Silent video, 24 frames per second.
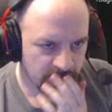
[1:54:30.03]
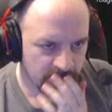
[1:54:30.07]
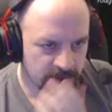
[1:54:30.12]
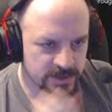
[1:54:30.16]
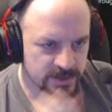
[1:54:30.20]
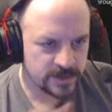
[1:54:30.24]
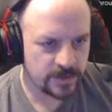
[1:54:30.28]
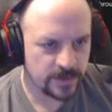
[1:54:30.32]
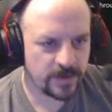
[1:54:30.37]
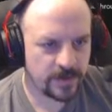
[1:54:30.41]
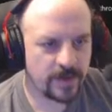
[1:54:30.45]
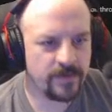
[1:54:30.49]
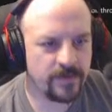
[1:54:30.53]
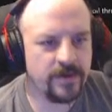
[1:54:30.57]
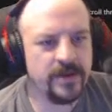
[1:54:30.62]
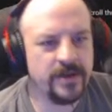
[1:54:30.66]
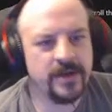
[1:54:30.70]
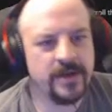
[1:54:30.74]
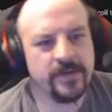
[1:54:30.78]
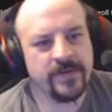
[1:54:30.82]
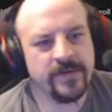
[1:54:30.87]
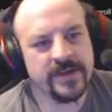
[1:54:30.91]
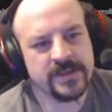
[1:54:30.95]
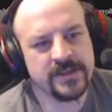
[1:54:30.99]
So I really need
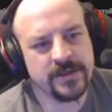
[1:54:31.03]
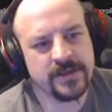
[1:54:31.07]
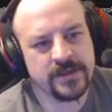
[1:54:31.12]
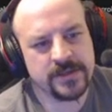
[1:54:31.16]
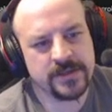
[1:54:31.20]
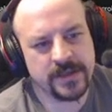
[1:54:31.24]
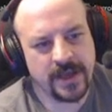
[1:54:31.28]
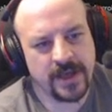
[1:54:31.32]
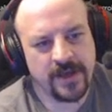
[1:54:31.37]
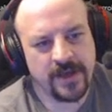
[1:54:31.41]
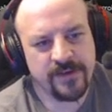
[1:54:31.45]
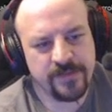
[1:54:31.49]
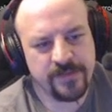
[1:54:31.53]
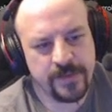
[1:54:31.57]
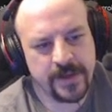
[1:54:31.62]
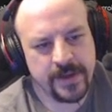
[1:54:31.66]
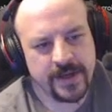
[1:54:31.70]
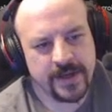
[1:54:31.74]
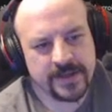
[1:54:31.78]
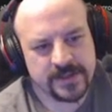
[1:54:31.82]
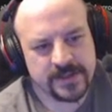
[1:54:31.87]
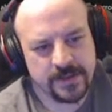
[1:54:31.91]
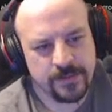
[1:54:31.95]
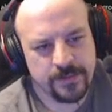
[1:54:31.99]
to research like
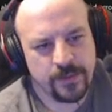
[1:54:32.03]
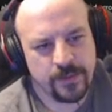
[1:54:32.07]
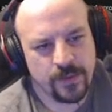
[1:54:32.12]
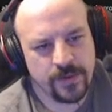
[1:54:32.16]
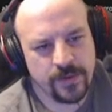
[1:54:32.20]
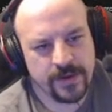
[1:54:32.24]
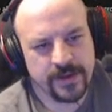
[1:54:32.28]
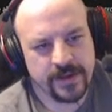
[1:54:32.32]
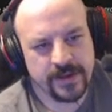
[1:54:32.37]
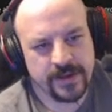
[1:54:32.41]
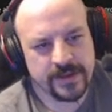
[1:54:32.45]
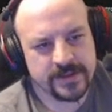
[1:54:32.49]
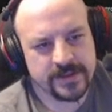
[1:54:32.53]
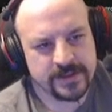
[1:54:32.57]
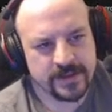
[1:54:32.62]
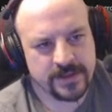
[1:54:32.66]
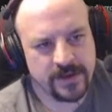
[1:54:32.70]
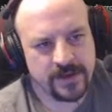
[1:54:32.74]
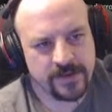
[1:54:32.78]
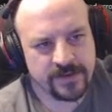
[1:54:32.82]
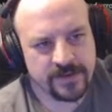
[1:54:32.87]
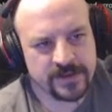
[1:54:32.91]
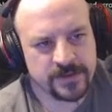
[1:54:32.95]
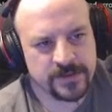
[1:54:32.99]
FBX importing in
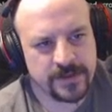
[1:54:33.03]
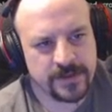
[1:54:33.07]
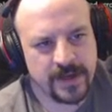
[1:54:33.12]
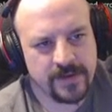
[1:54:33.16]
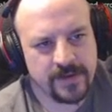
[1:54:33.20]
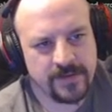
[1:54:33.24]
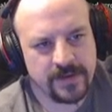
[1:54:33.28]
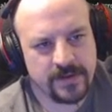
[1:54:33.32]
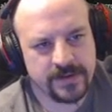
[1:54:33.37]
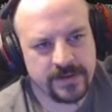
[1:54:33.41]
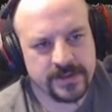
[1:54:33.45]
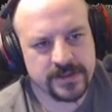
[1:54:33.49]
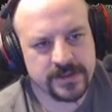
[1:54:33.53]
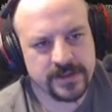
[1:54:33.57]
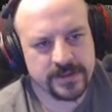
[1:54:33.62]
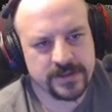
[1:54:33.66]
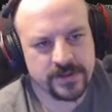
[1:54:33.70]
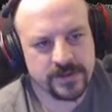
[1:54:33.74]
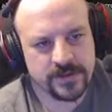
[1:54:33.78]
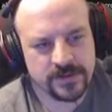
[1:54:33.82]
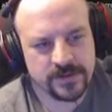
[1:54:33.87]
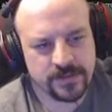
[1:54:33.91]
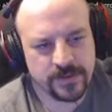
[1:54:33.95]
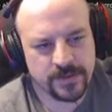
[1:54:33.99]
itself, because we have all these
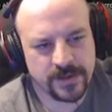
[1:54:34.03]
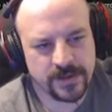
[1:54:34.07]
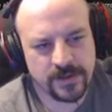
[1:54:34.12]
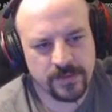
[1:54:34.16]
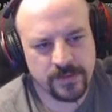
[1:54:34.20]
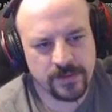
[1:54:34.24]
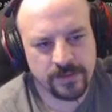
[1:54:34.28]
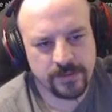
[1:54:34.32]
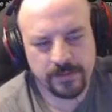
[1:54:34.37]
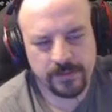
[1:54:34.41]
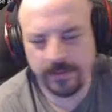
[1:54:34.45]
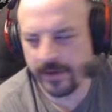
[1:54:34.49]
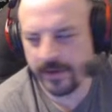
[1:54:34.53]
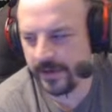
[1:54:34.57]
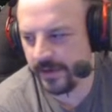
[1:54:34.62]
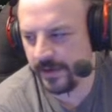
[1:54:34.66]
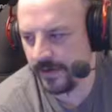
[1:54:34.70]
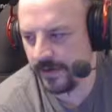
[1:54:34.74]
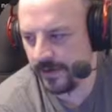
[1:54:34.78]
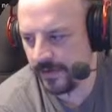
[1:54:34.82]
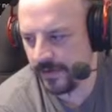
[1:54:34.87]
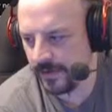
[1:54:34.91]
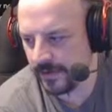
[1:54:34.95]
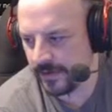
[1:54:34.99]
issues when we're dealing with
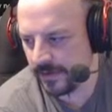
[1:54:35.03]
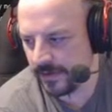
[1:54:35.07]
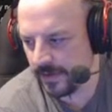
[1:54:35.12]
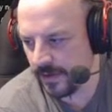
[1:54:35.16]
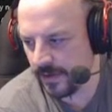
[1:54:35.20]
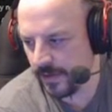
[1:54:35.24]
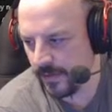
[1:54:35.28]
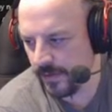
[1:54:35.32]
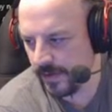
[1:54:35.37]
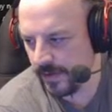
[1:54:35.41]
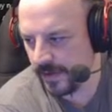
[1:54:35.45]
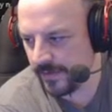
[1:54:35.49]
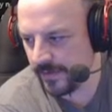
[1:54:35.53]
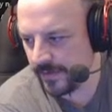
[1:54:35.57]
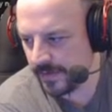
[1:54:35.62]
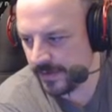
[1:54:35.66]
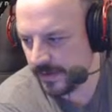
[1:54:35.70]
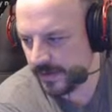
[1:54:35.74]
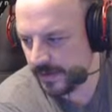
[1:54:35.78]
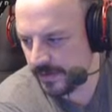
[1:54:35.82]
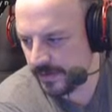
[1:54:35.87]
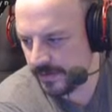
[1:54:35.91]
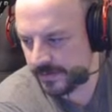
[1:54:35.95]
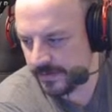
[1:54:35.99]
Blender and Godot and
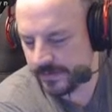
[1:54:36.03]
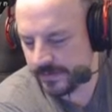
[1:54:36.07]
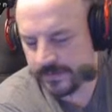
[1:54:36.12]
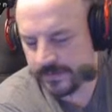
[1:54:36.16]
everything.